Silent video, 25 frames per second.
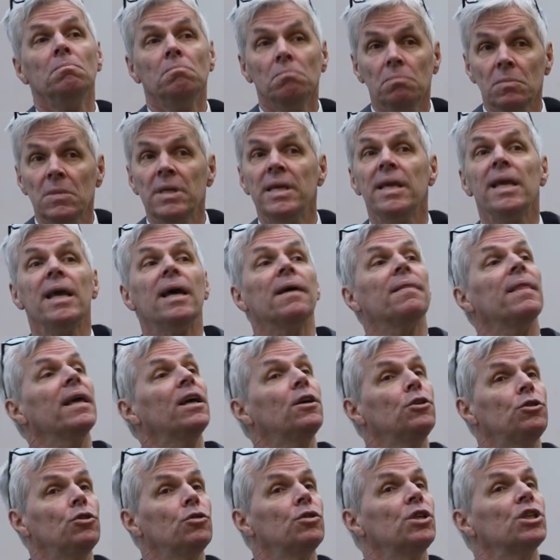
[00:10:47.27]
Yeah, they
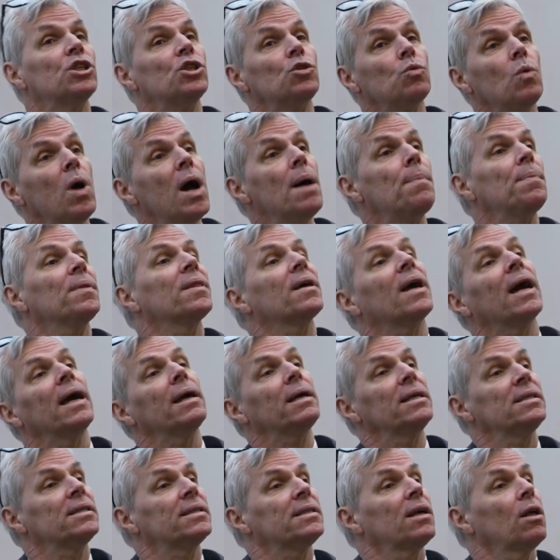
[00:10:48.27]
could do this swap and the guy
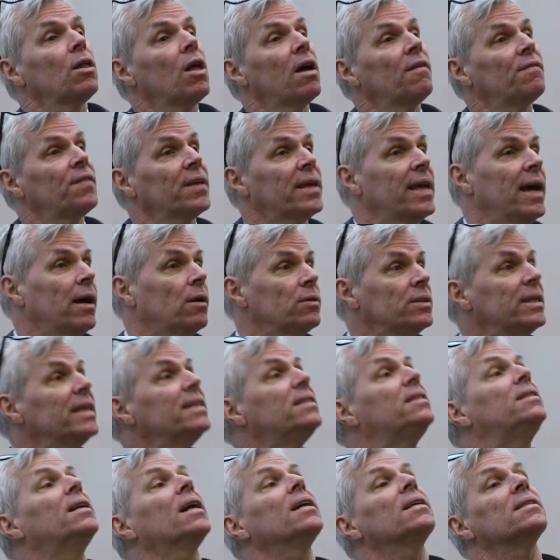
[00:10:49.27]
can sell off the cows.
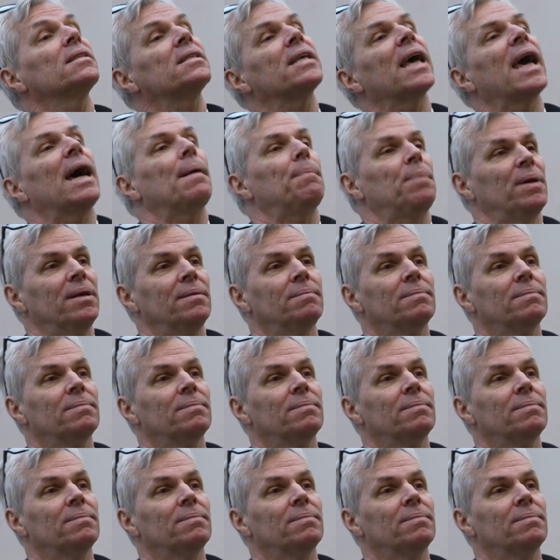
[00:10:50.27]
It does happen.